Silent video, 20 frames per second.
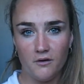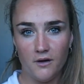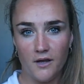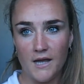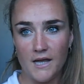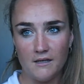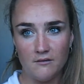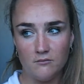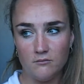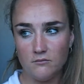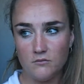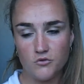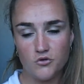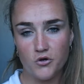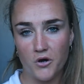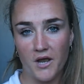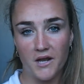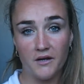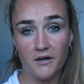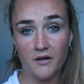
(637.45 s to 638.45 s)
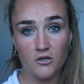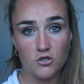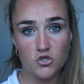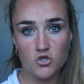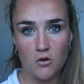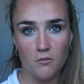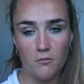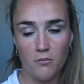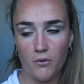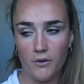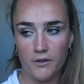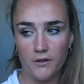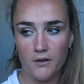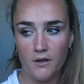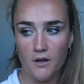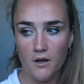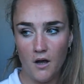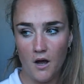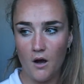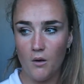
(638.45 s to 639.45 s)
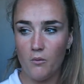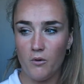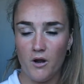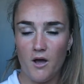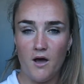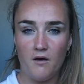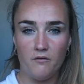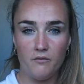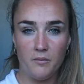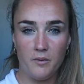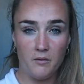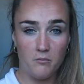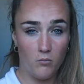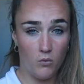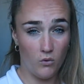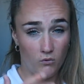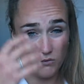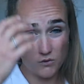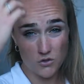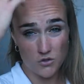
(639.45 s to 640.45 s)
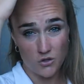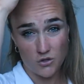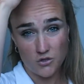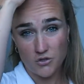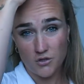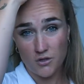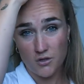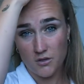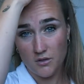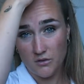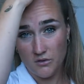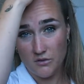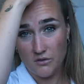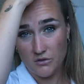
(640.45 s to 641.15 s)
eating, training at some point. I want to have a bit more of a structure.